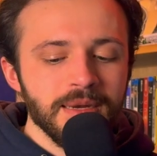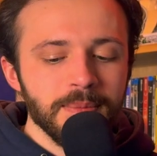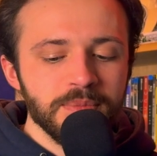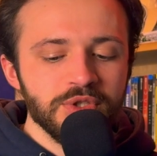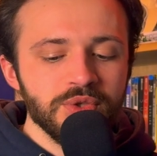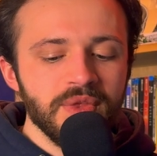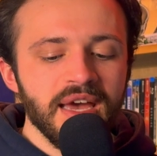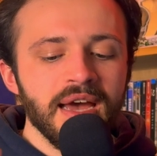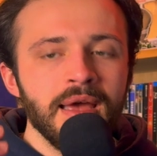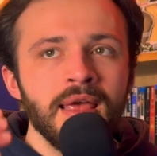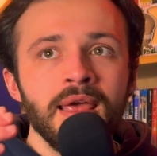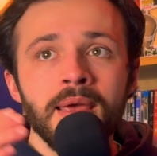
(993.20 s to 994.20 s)
build up to
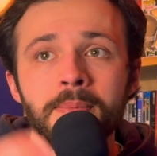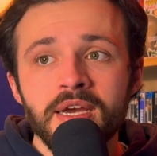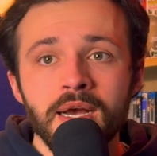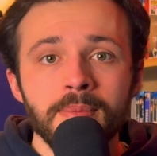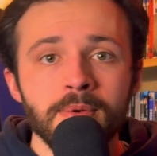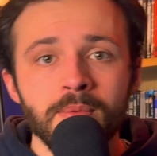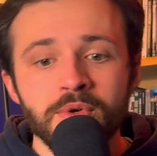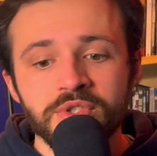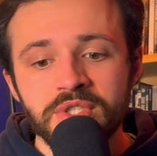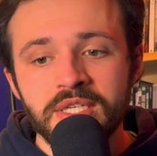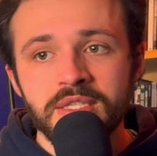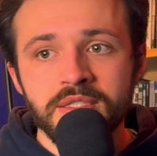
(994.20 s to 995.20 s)
that. Maybe a couple
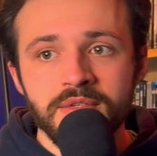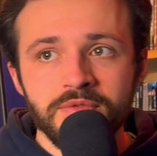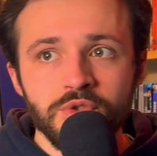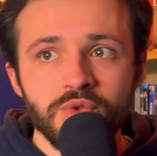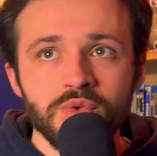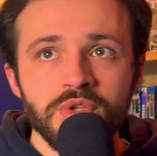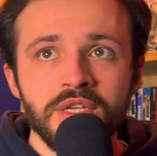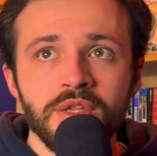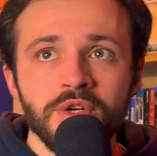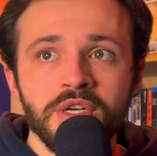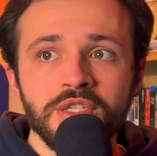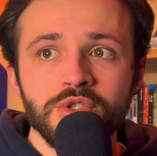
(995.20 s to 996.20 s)
more scenes of Julie
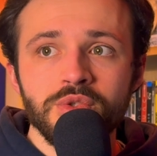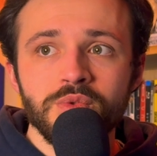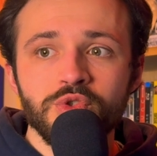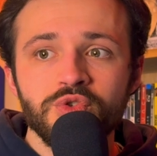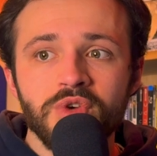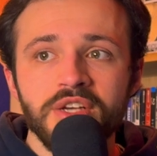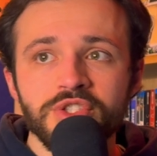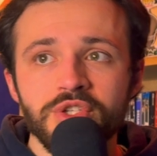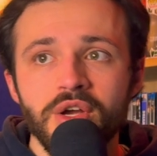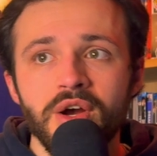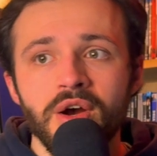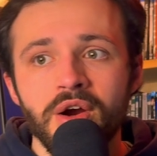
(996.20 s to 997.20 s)
learning to
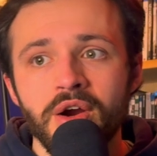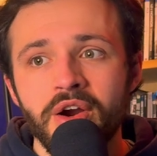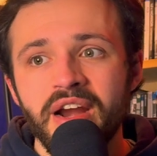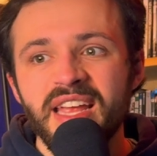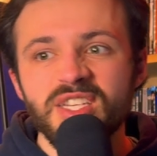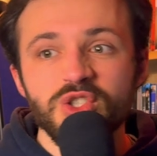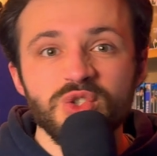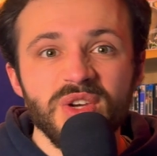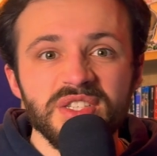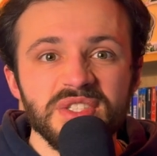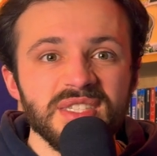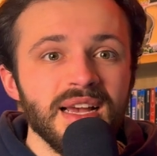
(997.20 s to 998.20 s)
trust R and
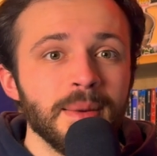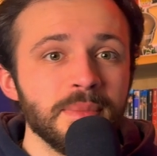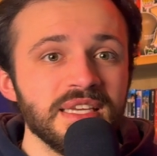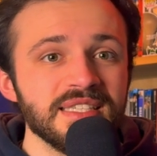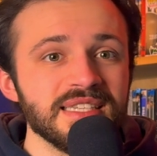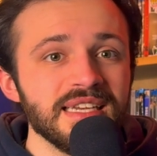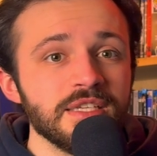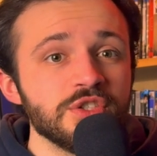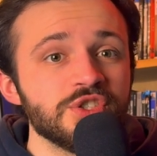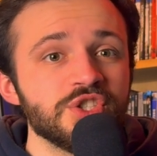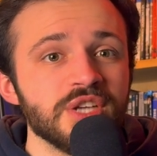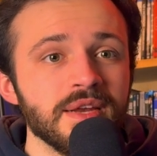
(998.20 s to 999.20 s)
trust zombies
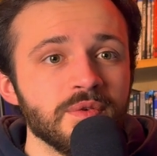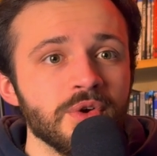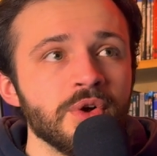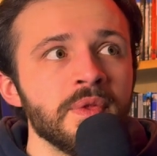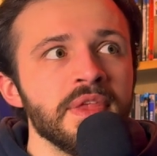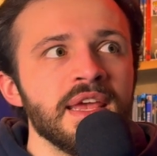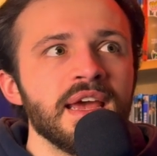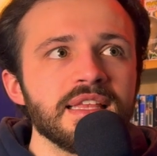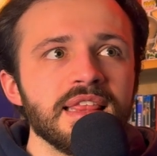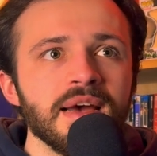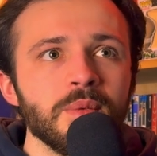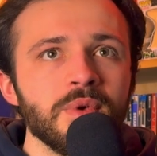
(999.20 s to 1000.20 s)
in general. I
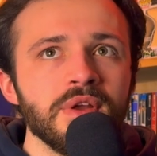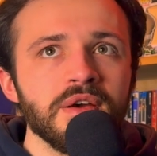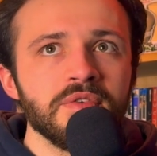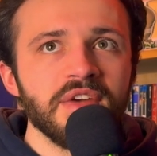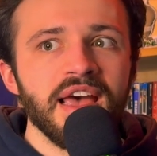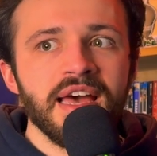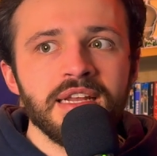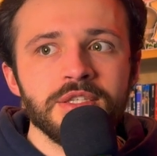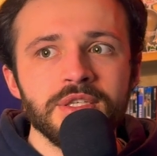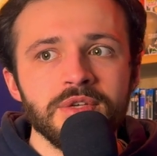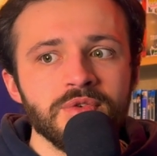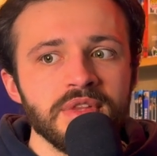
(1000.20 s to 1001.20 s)
think that would have
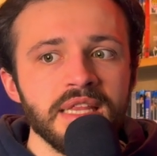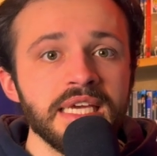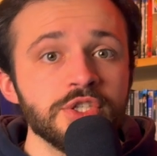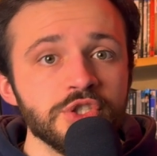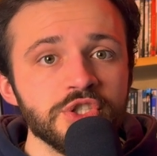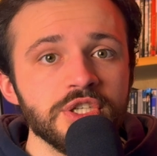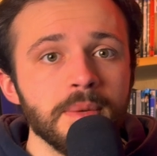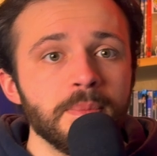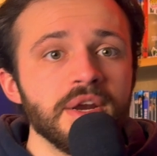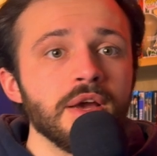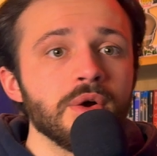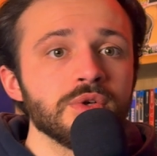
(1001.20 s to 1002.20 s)
added to the
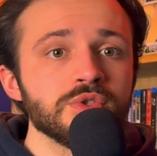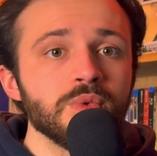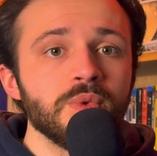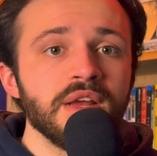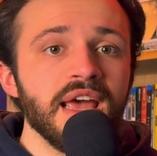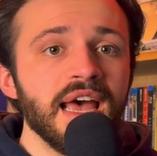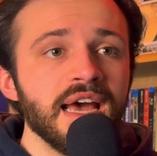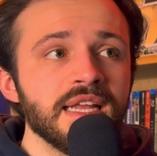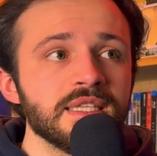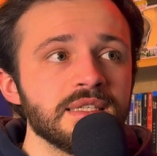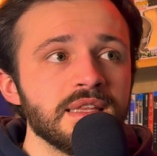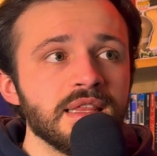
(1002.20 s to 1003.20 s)
relationship, but it also would have
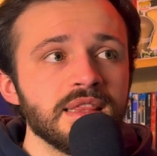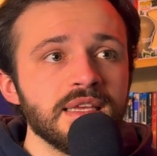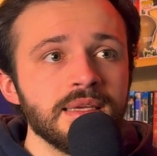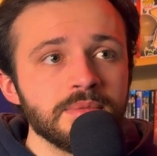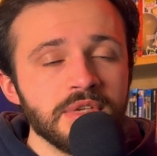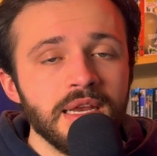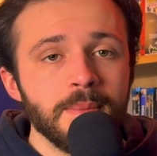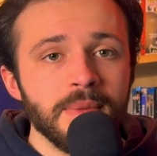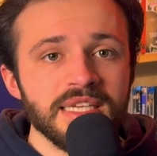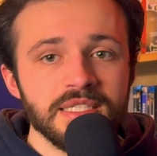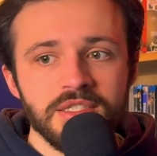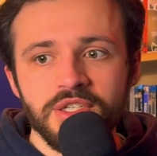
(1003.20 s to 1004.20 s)
added to the themes
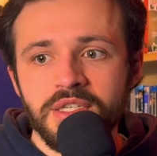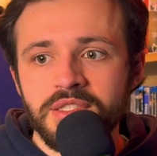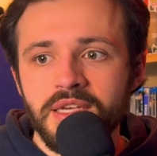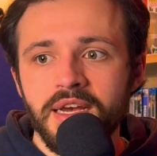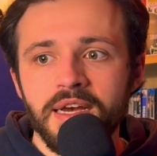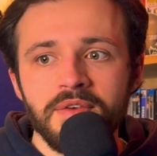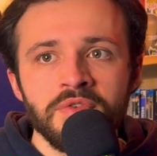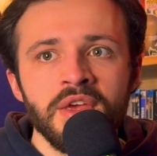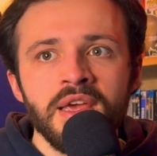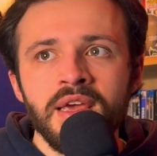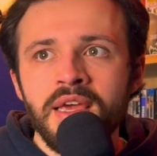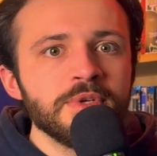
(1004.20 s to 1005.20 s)
and messages of
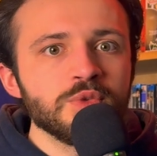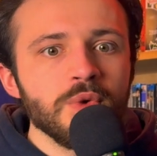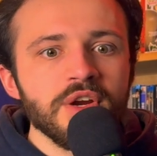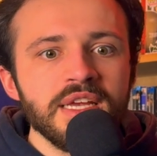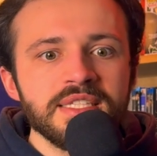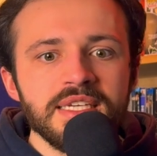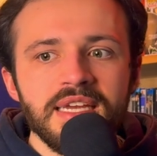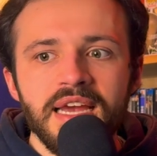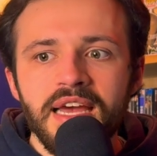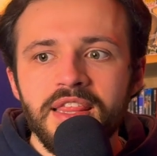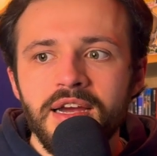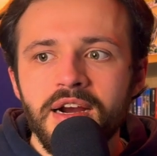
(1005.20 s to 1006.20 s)
humans working
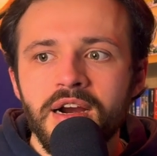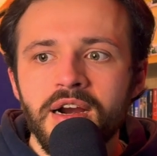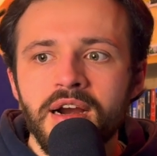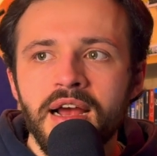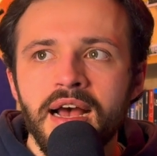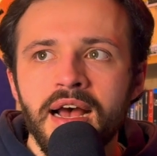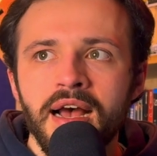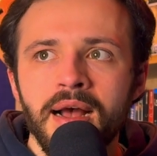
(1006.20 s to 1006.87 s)
together,